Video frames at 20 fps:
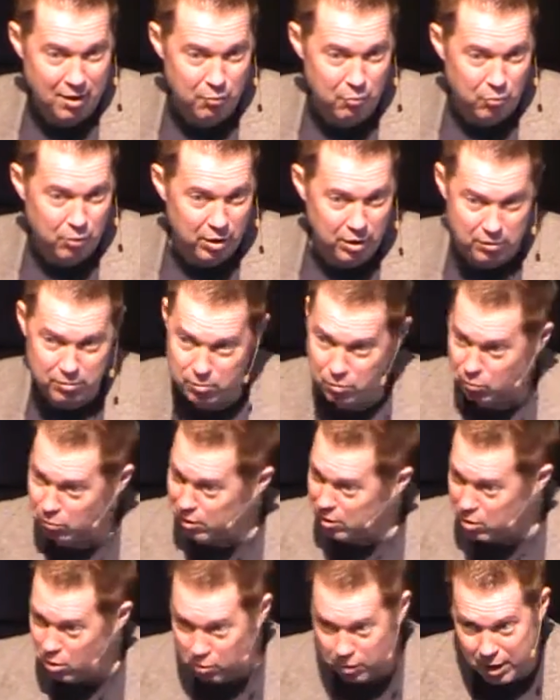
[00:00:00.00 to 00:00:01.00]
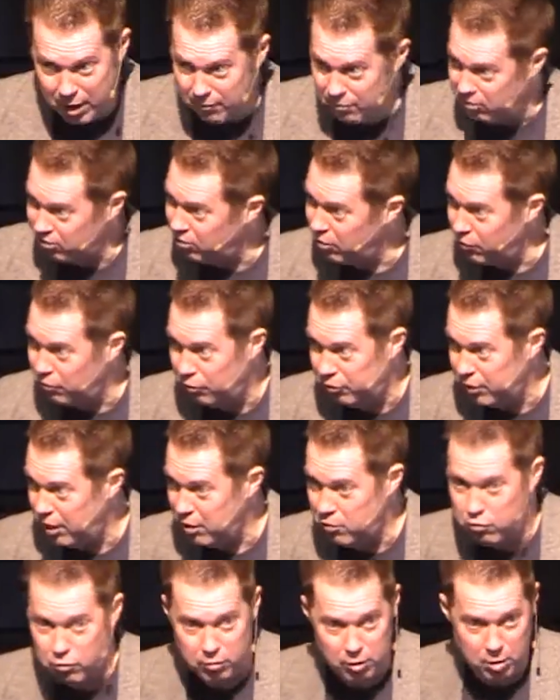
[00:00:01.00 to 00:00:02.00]
when we don't have the sinful
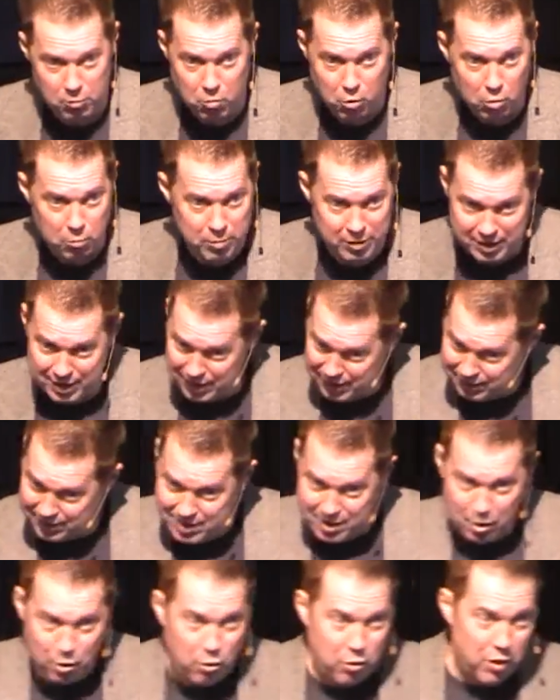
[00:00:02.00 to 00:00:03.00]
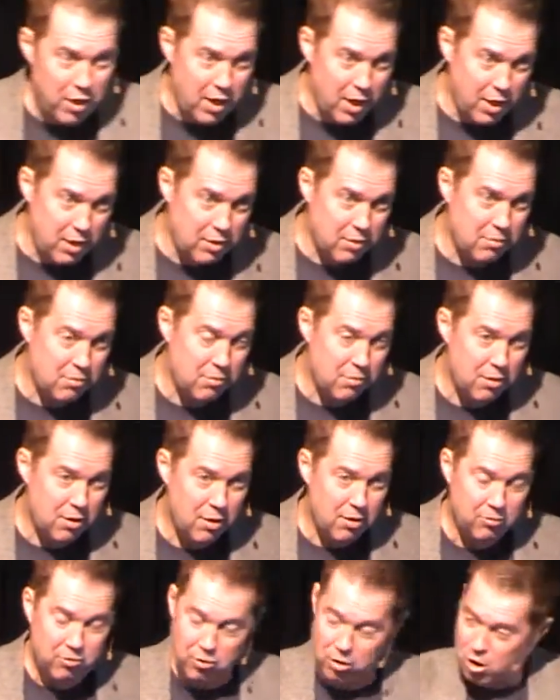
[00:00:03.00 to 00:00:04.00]
nature anymore. But until then,
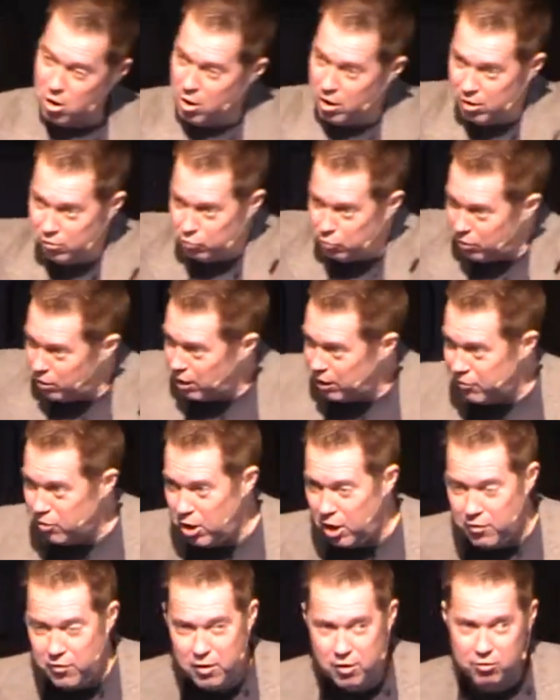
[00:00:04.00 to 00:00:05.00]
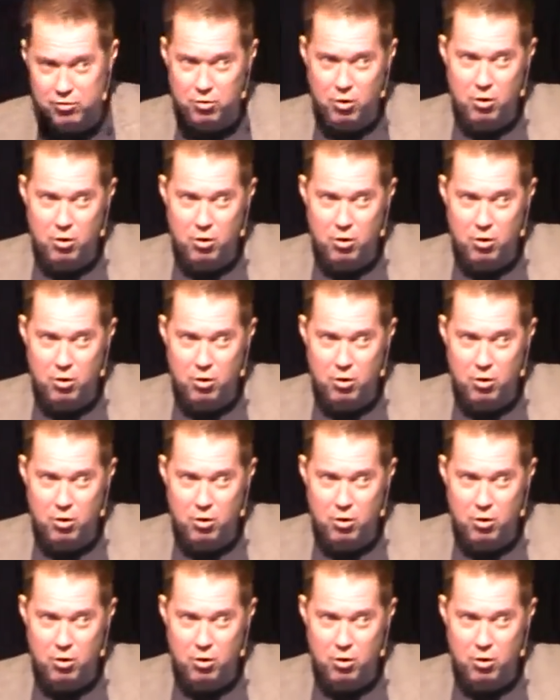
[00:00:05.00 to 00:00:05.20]
so long as we're living on this